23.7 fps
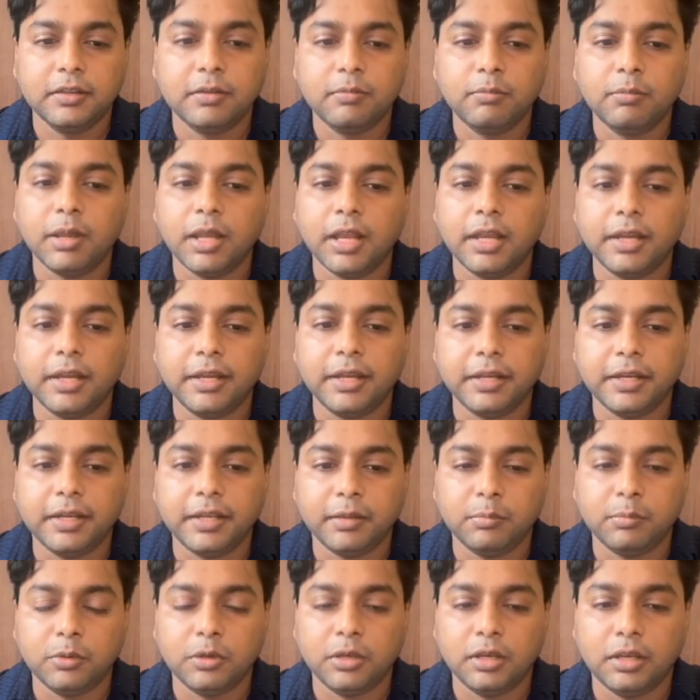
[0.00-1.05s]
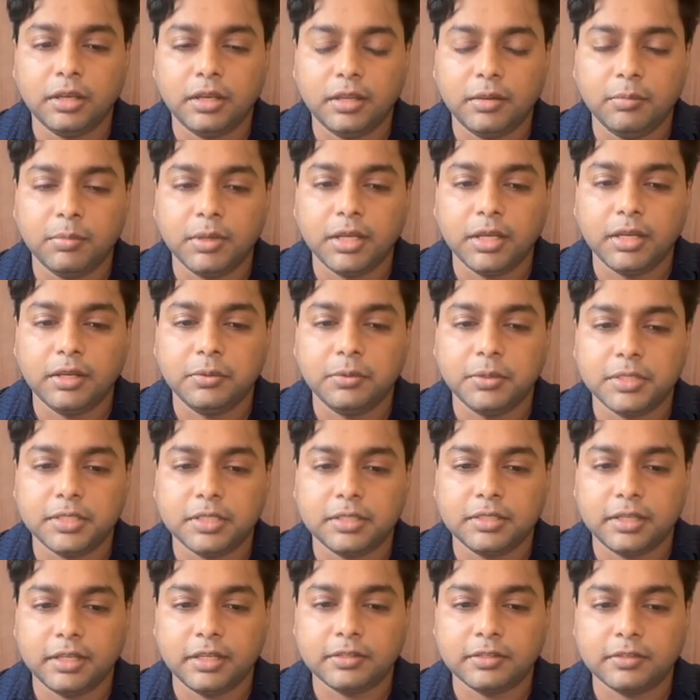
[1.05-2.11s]
Validate email which
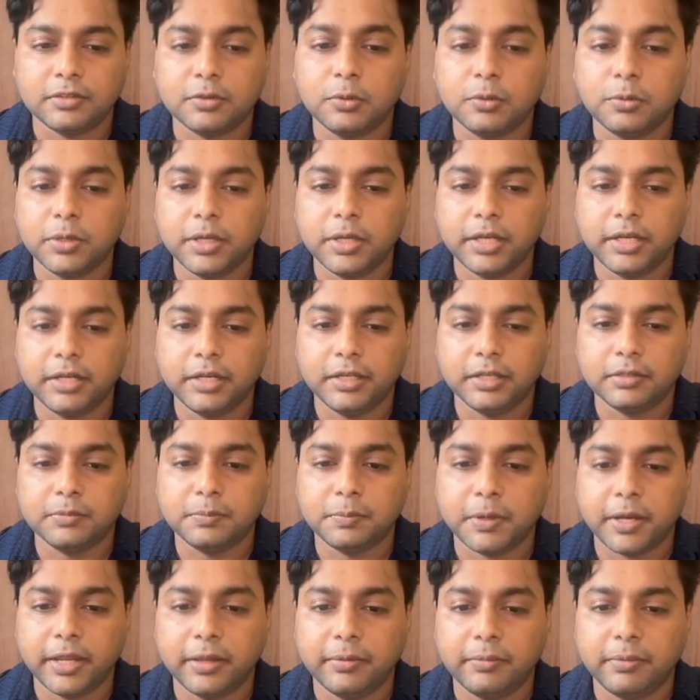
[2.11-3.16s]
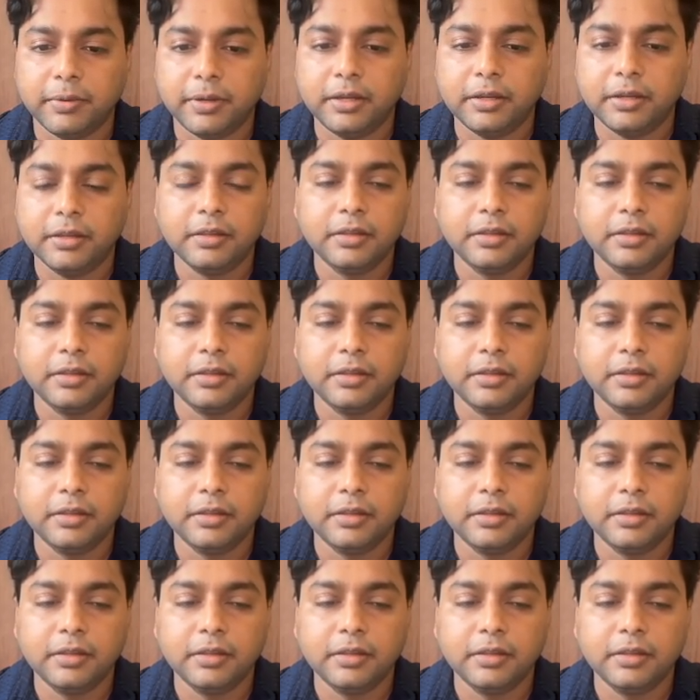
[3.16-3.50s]
is excluded, it is private,